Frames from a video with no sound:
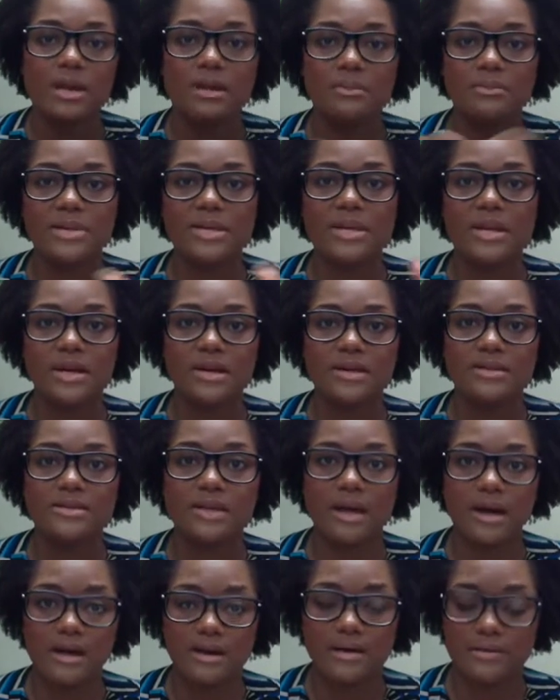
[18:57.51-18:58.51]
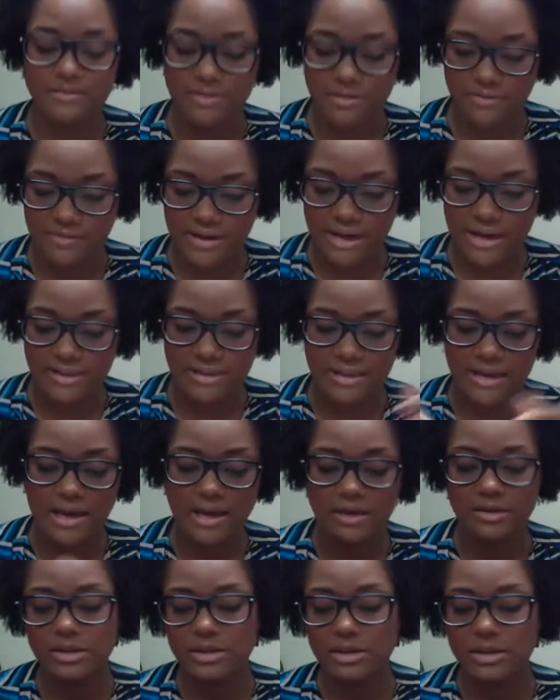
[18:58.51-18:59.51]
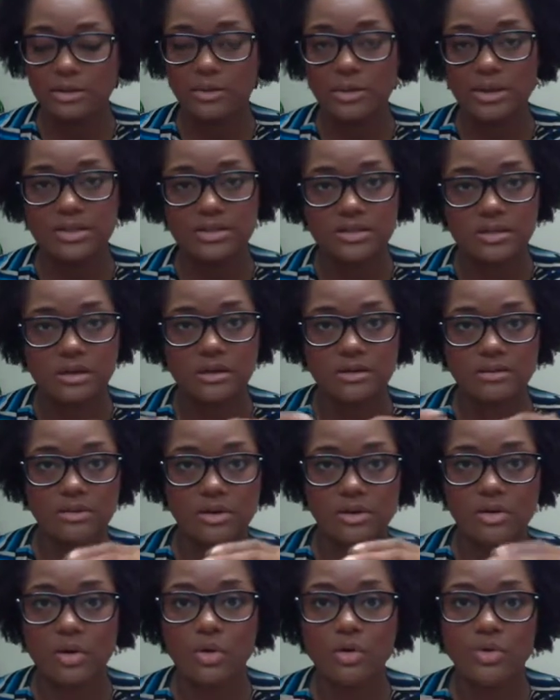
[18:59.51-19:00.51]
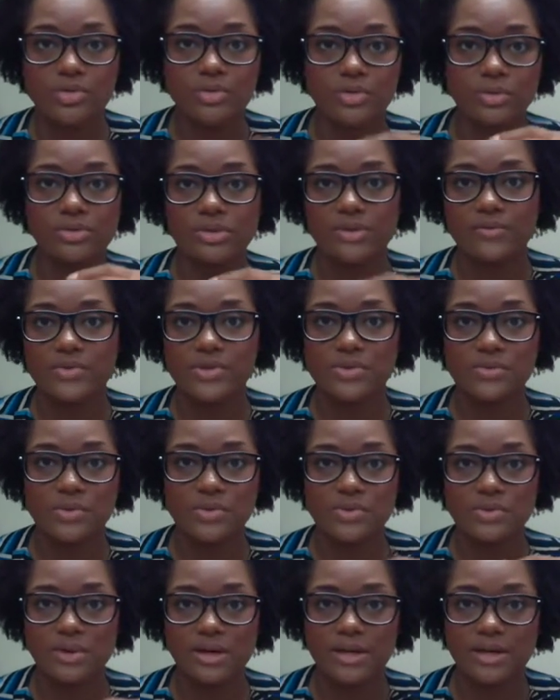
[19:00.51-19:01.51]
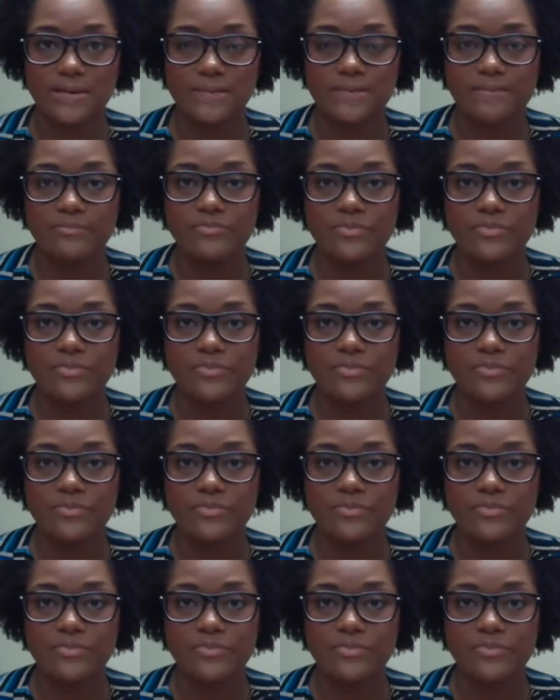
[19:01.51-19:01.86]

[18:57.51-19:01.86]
because of the fact that, it's a cultural difference between